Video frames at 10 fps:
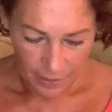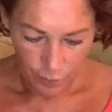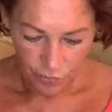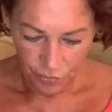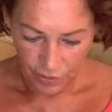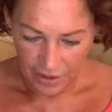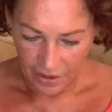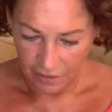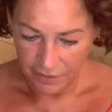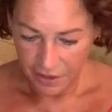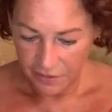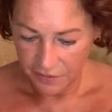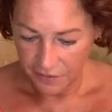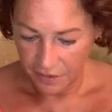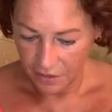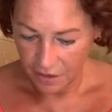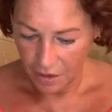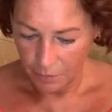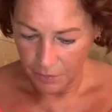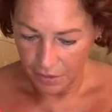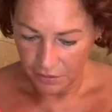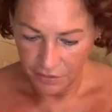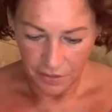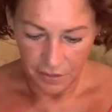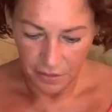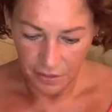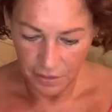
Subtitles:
I reckon this is going to come under the